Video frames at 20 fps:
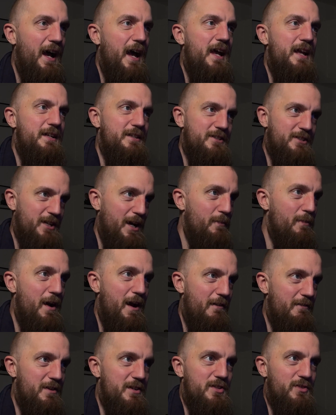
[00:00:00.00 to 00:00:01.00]
In some
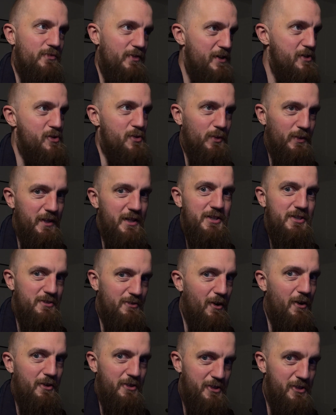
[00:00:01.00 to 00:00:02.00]
areas visually, it's
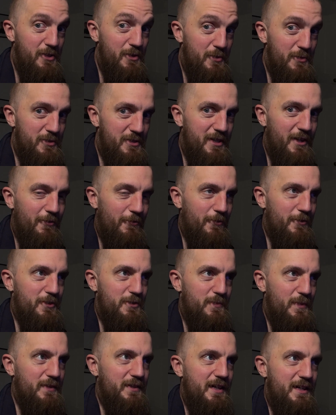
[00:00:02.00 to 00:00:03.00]
not a huge
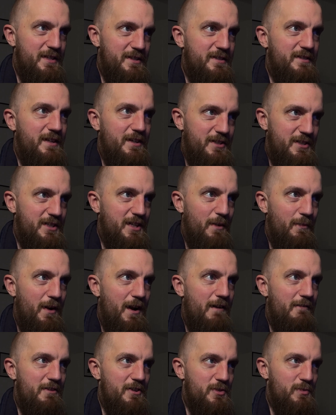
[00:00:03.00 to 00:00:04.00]
difference, but there's some
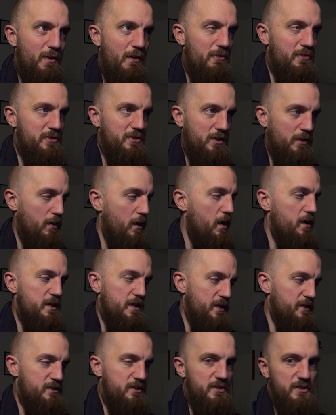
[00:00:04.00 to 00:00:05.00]
areas where I'll just go, oh
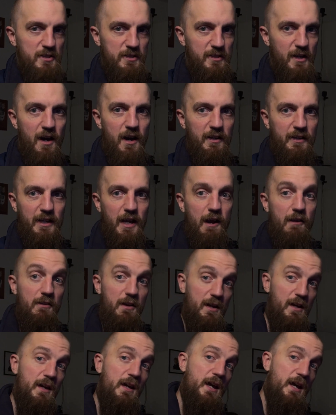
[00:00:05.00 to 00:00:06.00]
yeah, this is a dark
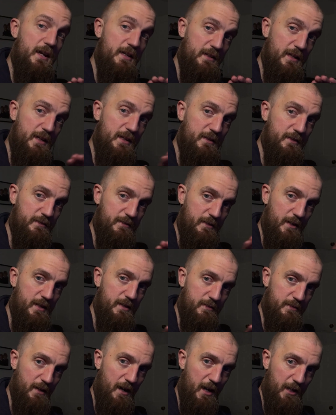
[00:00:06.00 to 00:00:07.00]
area.
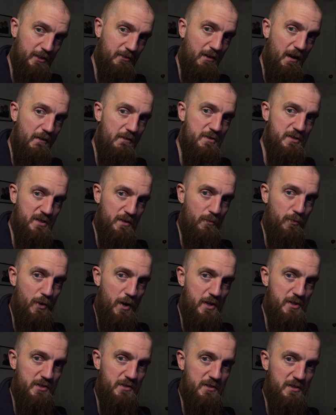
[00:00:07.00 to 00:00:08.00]
In darker areas,
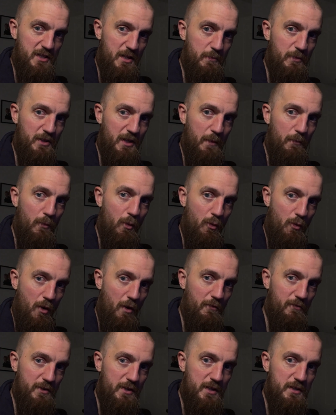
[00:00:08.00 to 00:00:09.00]
compression is going to become more
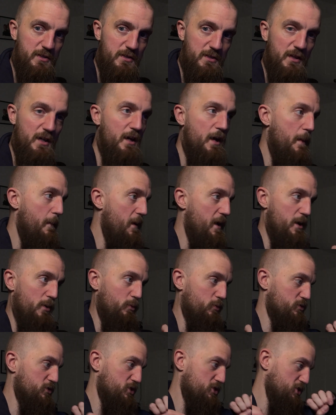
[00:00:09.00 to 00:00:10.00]
obvious. It
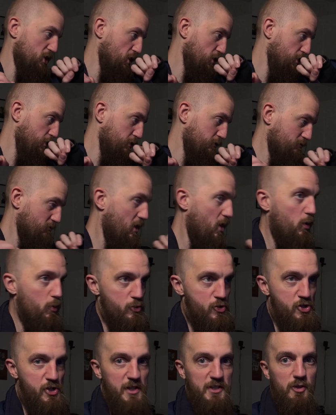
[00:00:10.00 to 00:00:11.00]
will just throw
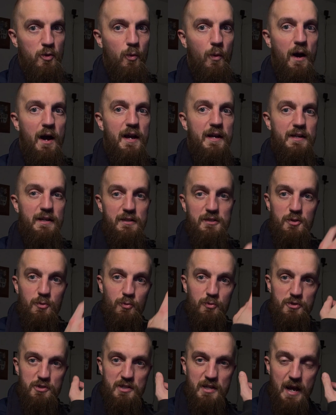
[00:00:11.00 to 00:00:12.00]
shit away, and
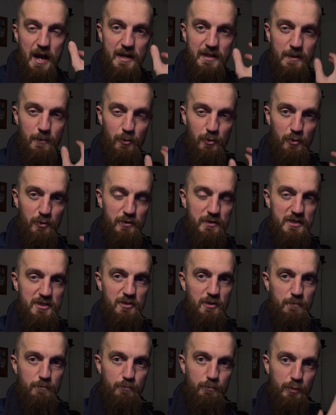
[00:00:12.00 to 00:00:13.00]
you'll just end up with all these
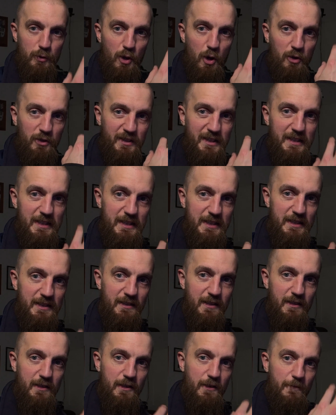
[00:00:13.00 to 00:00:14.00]
like blocky,
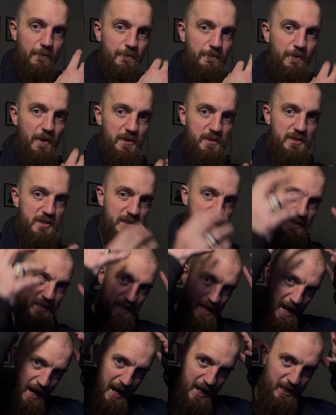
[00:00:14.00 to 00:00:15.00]
fuzzy,
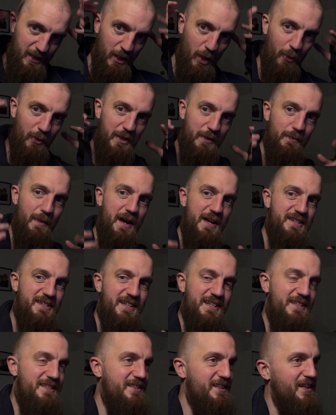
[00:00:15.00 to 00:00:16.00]
halo-y
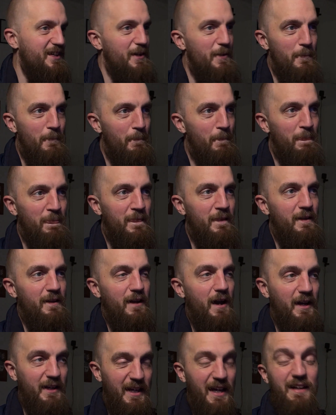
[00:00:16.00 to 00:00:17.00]
messes.
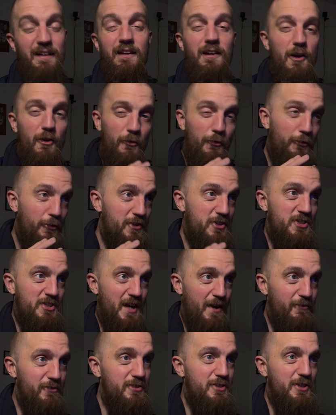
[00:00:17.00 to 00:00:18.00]
Again, for
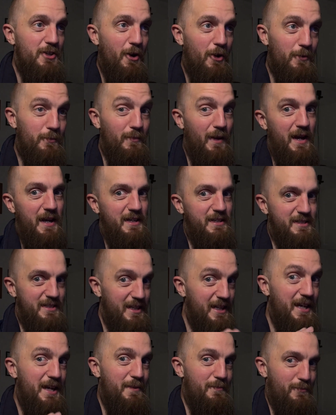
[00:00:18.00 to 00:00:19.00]
70 odd megs,
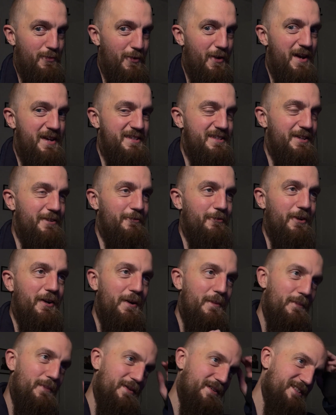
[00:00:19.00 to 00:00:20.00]
impressive.
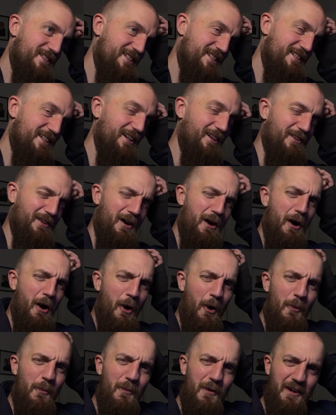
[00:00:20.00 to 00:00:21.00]
But still,
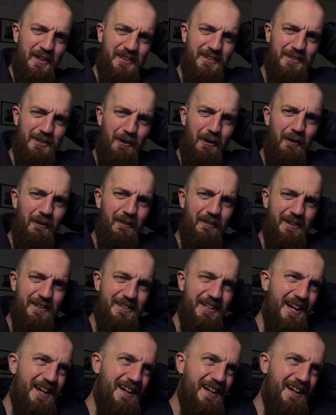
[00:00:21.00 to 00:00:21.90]
oh my god.